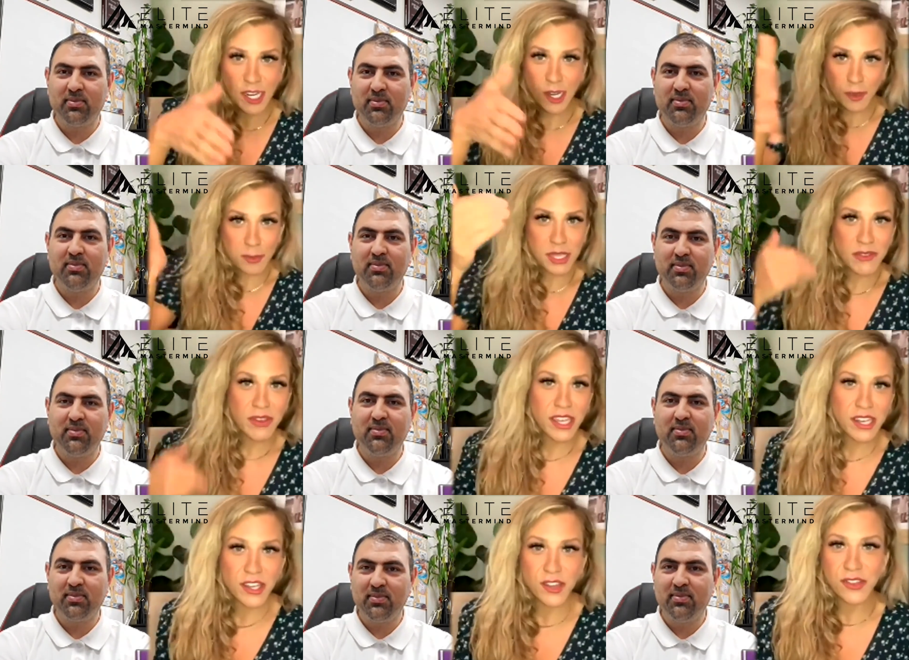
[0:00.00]
Speaker 1: believing in you.
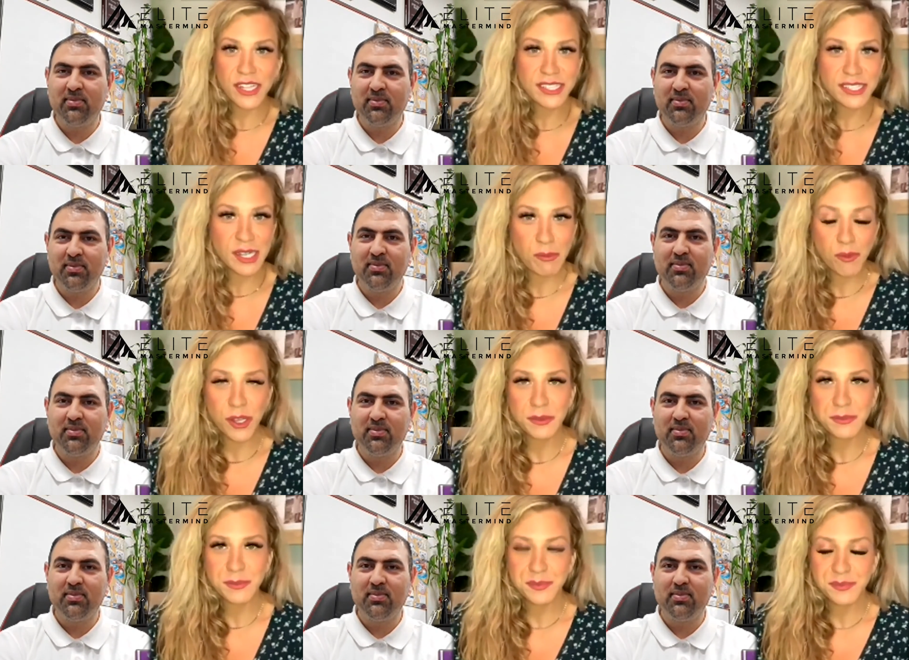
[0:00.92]
That's step one.
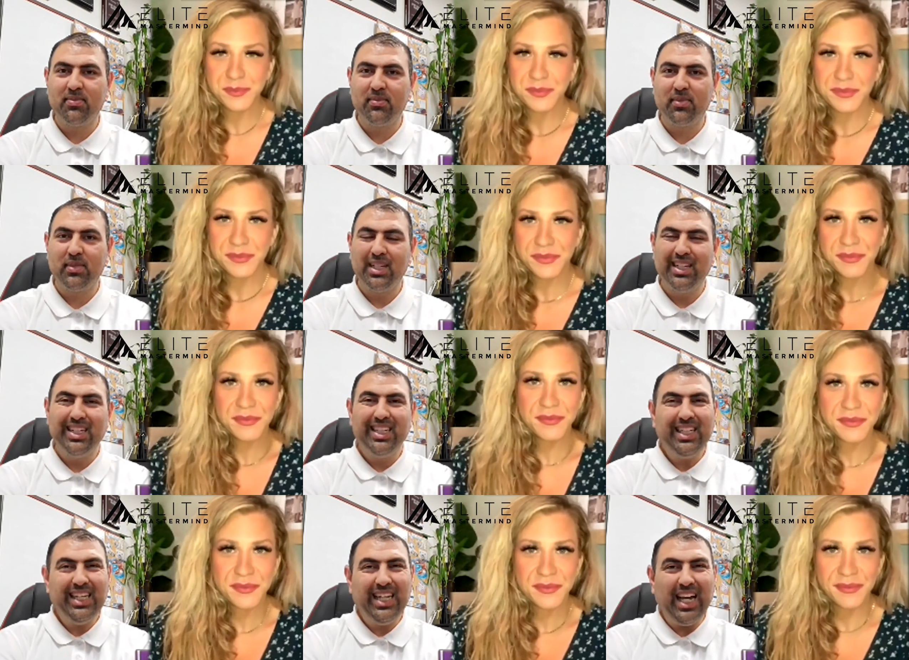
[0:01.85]

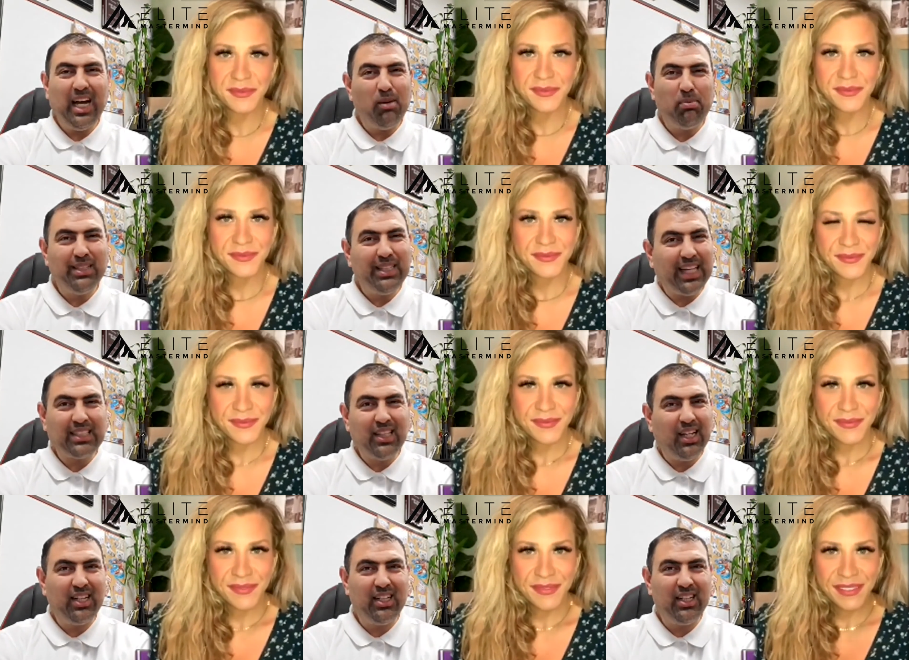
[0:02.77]
Yeah, but that's not an
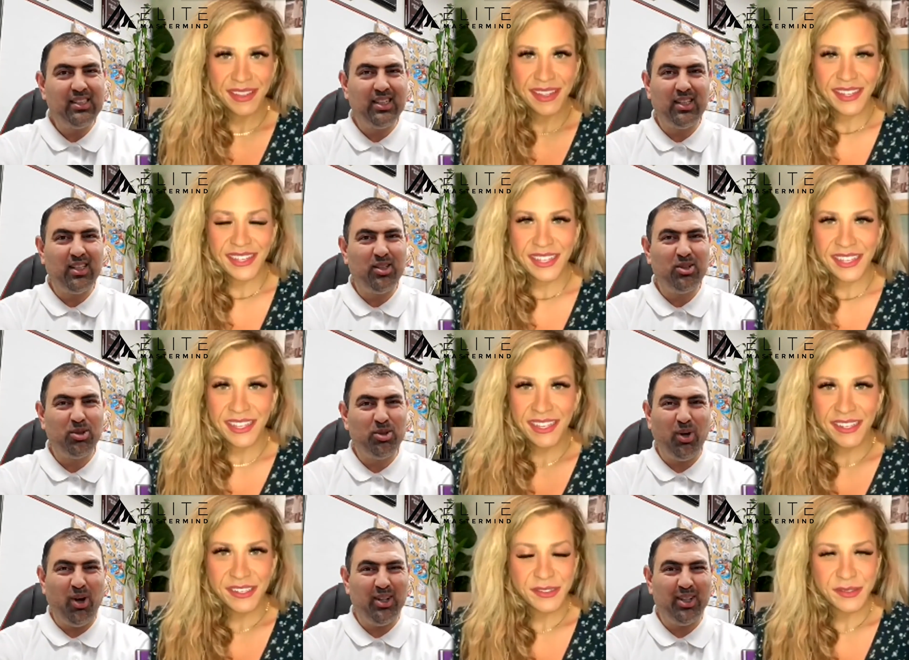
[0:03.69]
easy thing to do
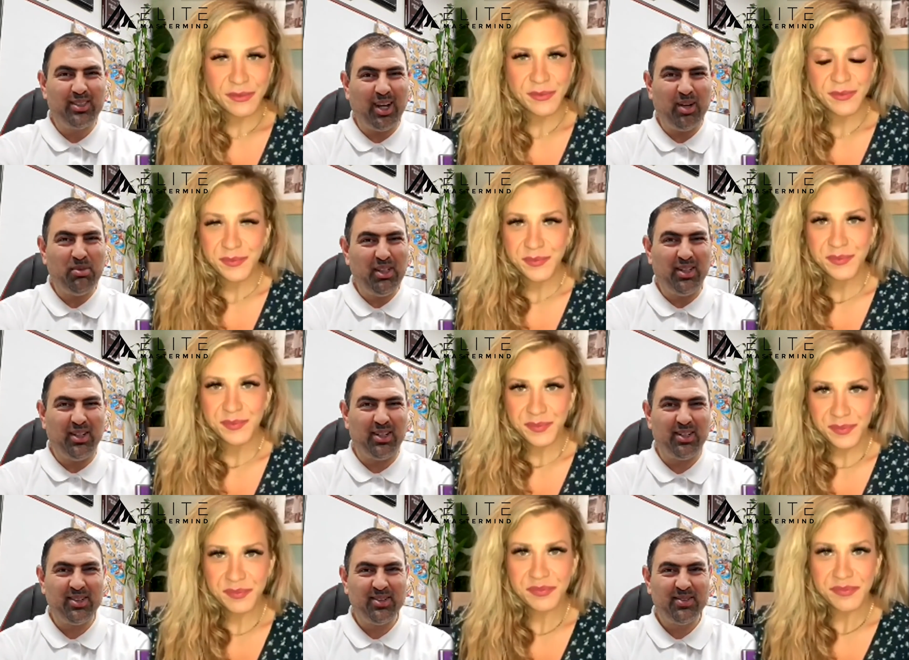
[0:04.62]
all the time either.
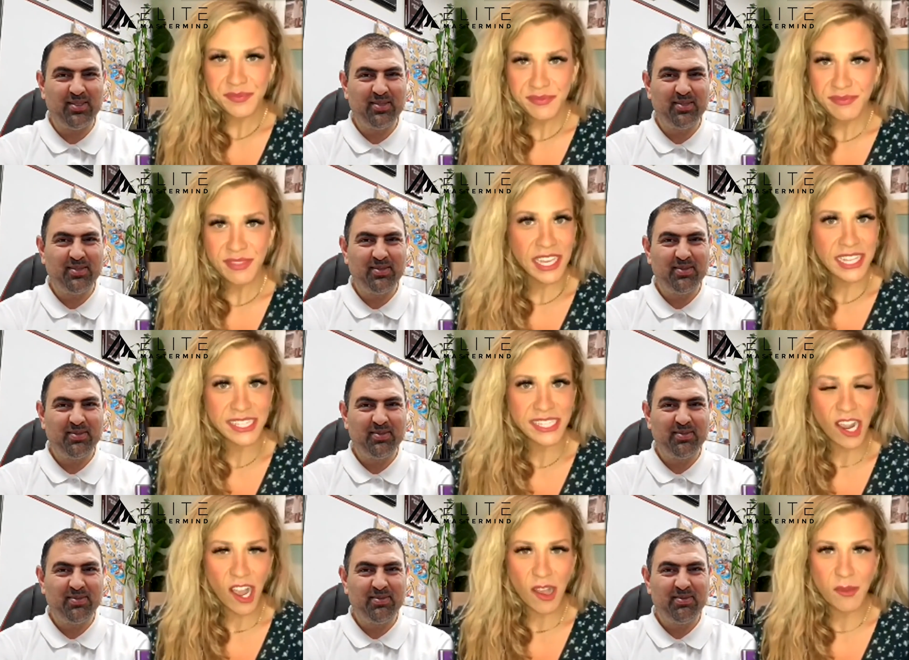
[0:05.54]
Speaker 2: It's not,
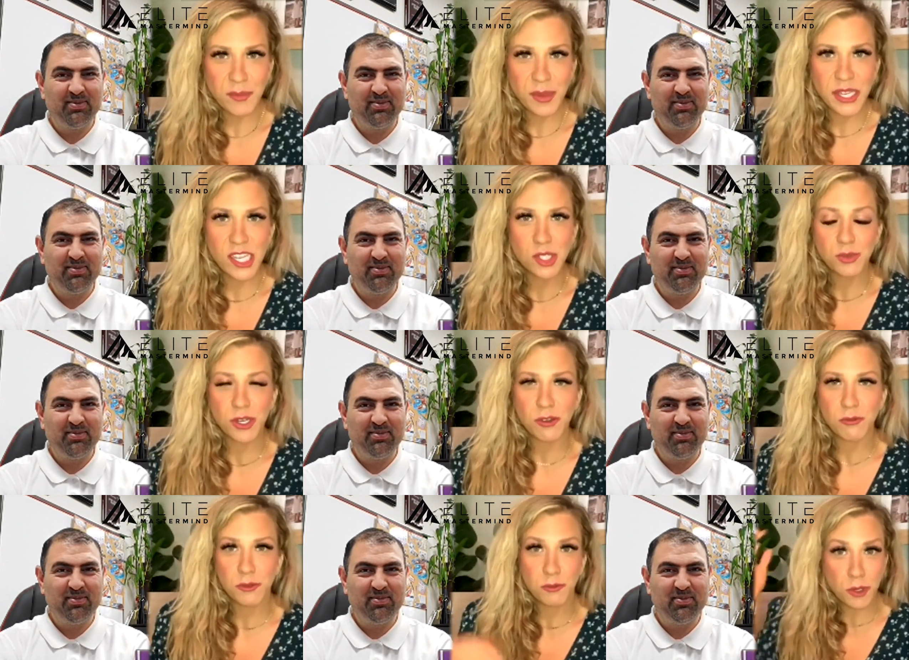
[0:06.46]
because we're
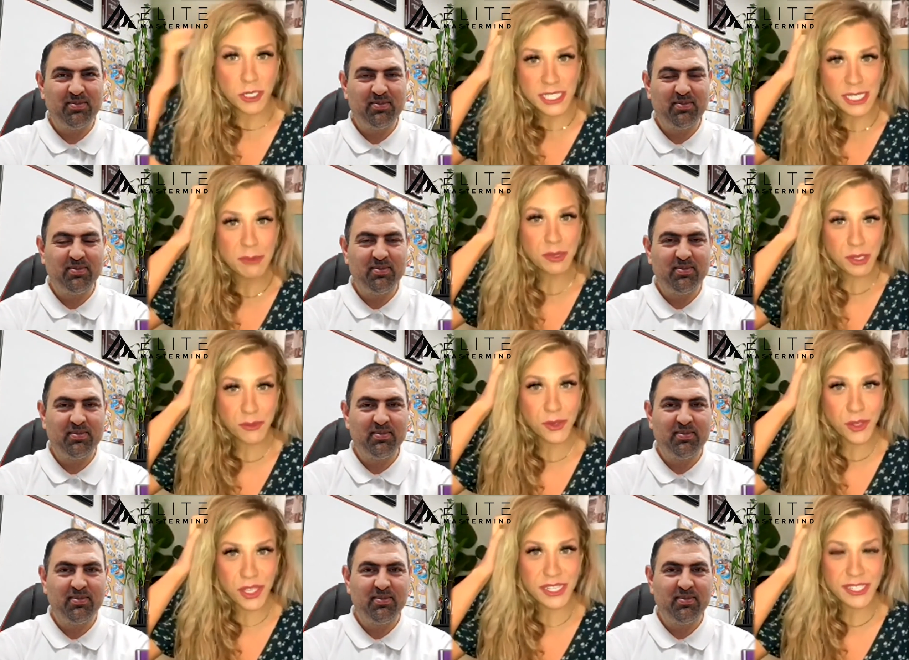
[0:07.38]
we're deeply rooted
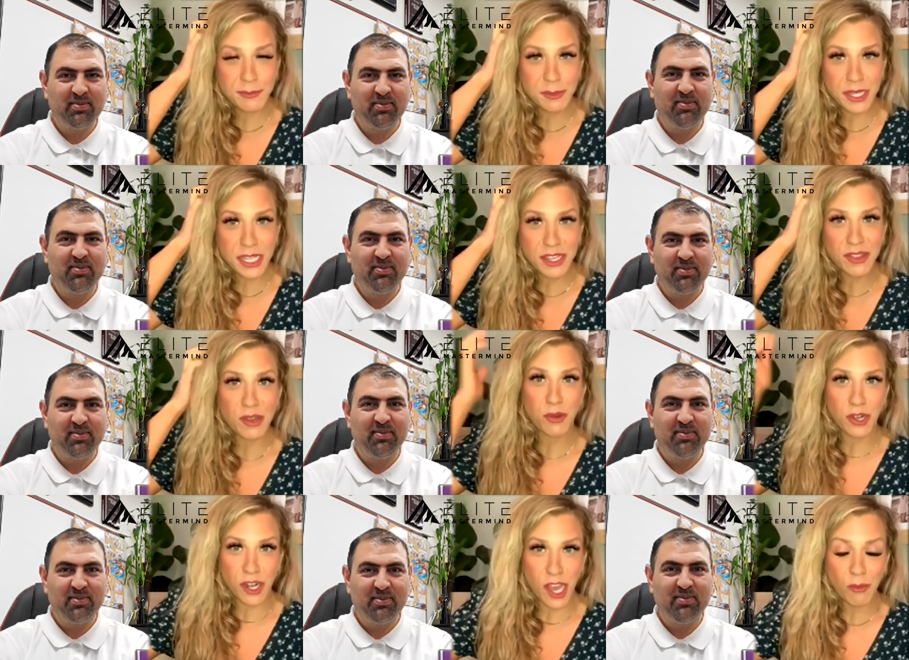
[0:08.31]
to believe that we're
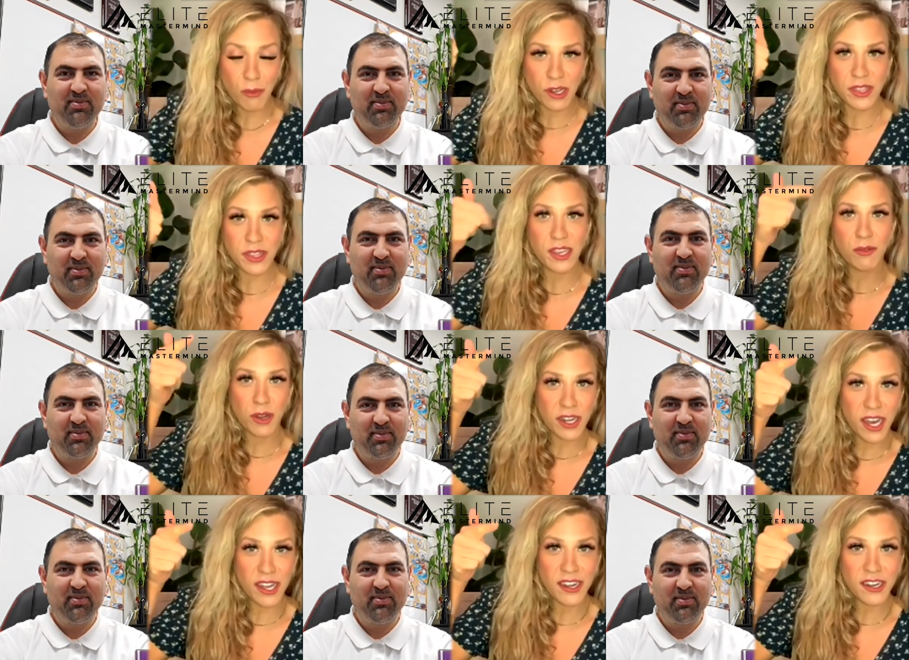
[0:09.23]
not worth it, we're not
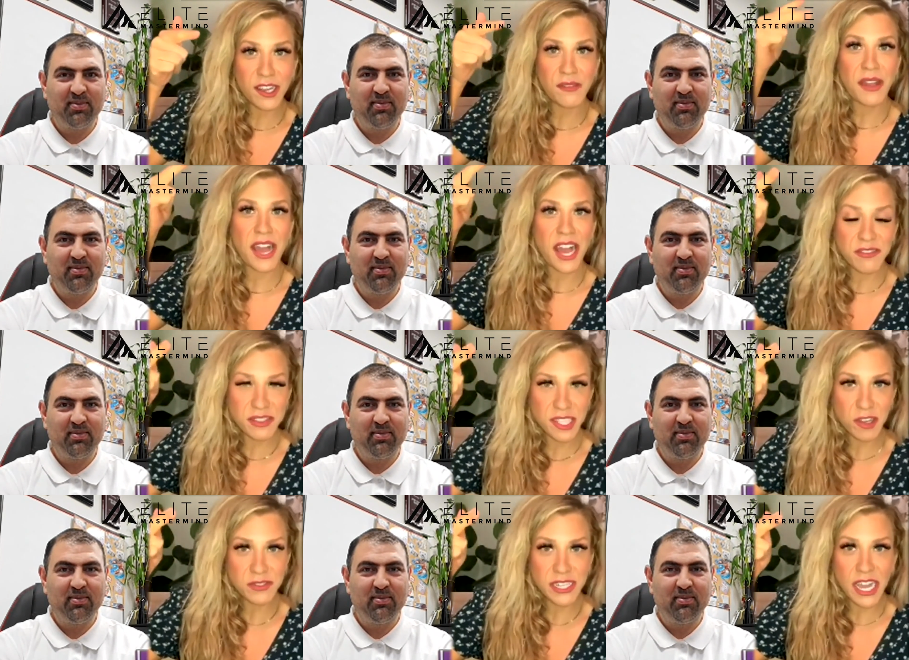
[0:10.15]
enough, have
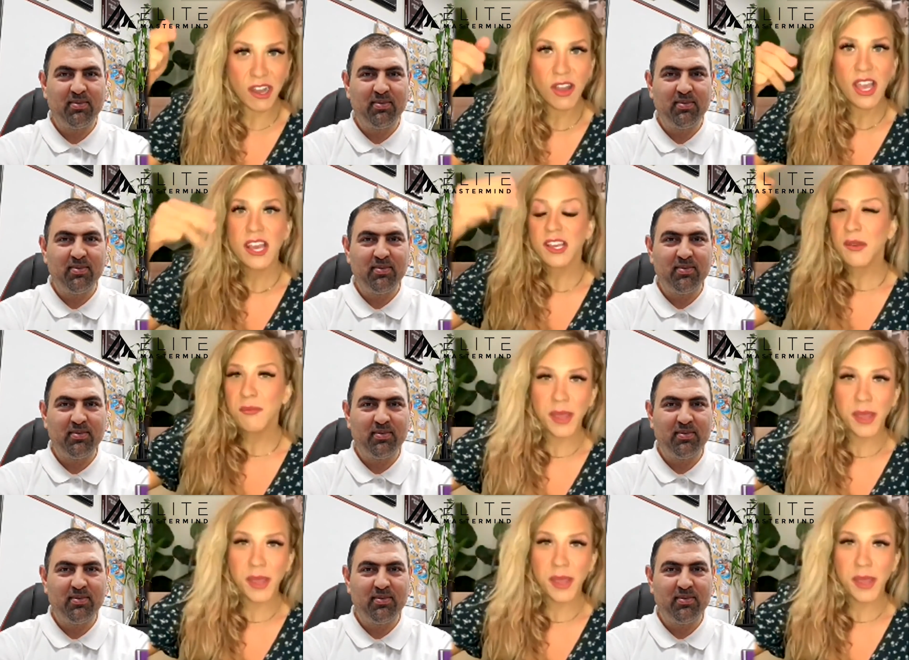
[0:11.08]
self-doubt, compare